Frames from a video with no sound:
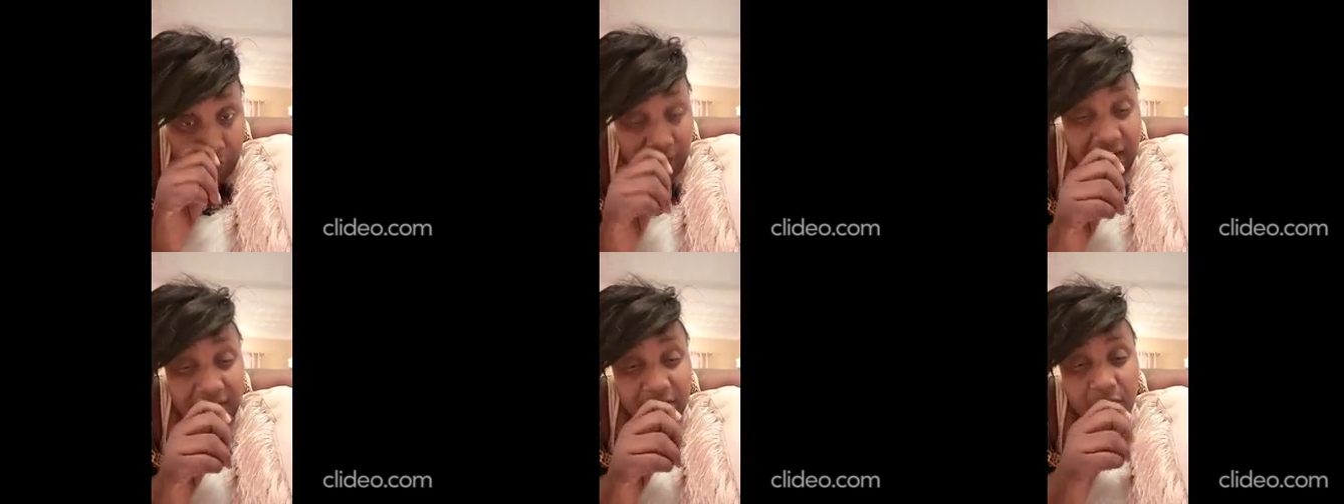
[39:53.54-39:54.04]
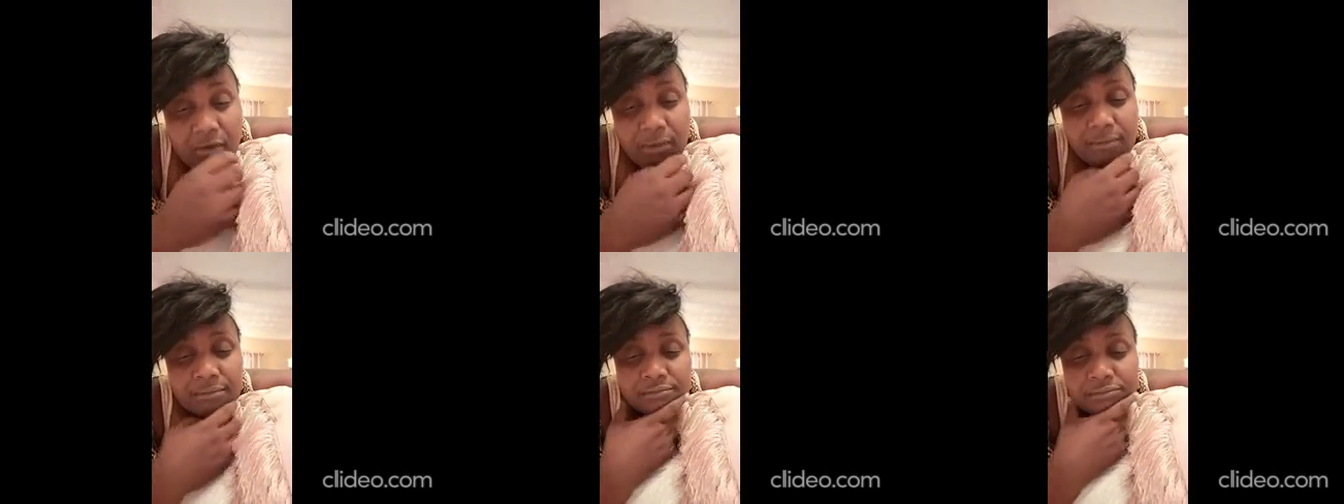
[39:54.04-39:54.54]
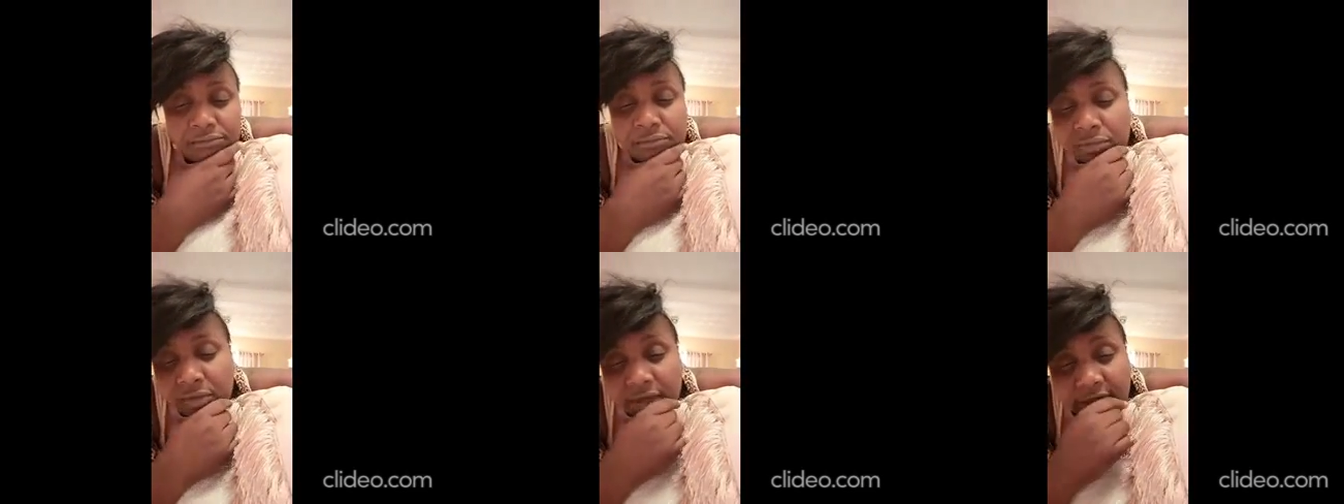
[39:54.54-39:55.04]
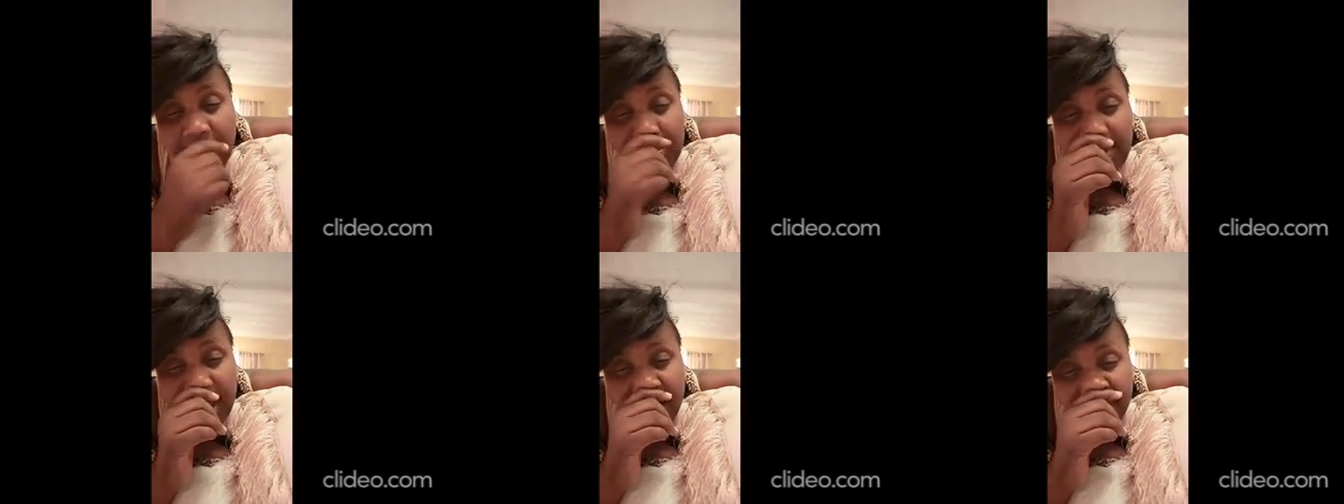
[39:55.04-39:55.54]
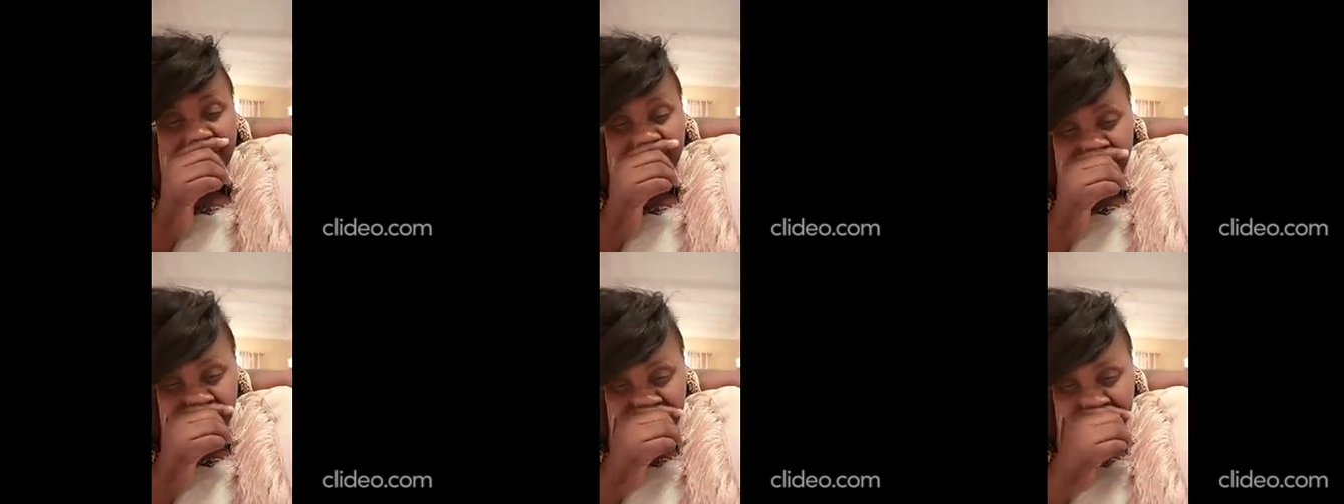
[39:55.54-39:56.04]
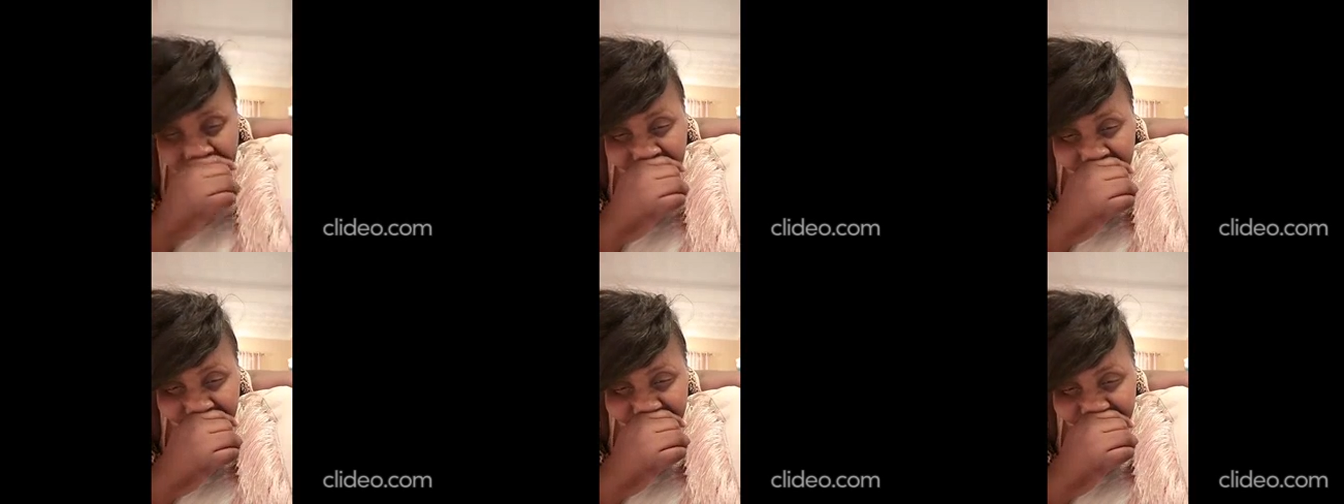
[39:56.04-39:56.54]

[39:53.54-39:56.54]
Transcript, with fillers: all along now, and i have Ernie.